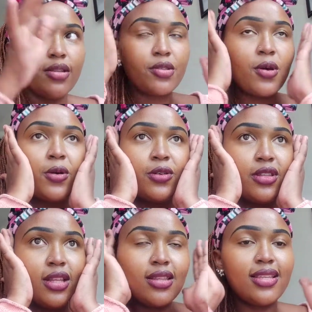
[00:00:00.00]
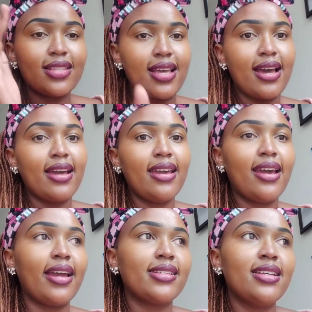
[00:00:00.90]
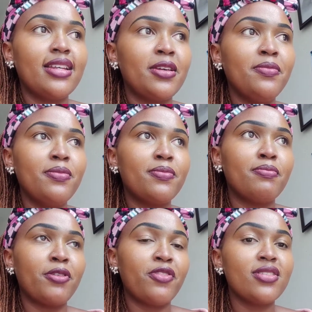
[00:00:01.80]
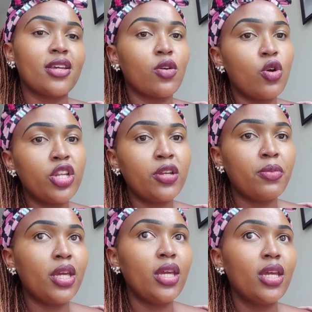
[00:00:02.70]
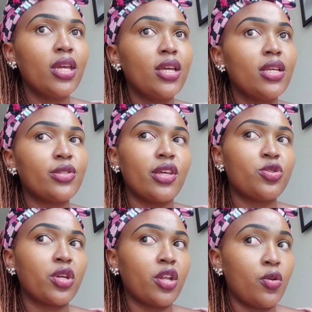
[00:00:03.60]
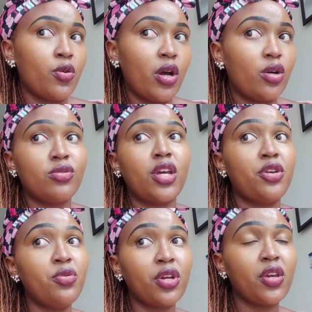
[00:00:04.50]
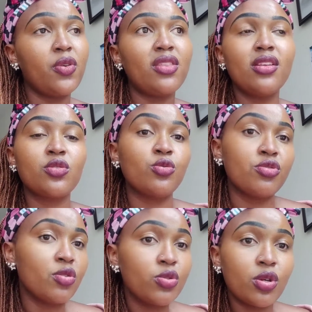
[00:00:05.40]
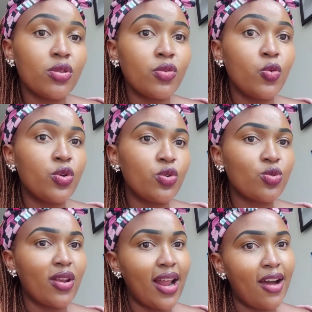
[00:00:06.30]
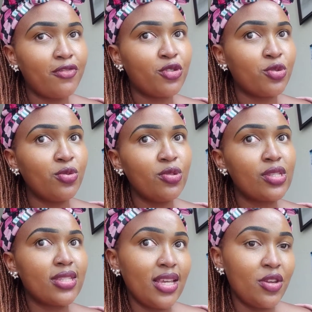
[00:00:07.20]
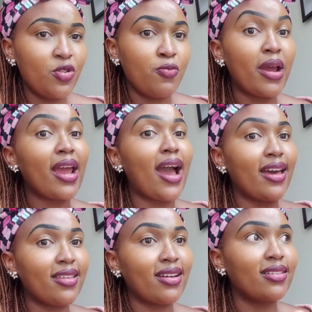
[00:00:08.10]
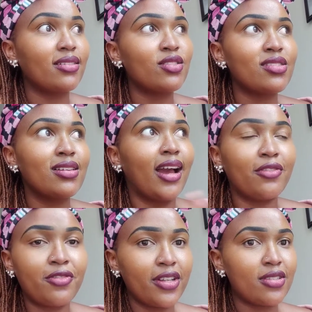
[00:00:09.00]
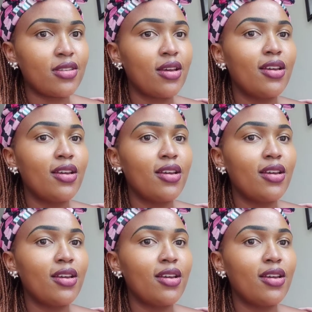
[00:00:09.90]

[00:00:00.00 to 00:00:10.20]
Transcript: So this guy, I tell him, my friends are calling me so that you can go out. Are you okay with it? Because they would also love to see you, my other girlfriends,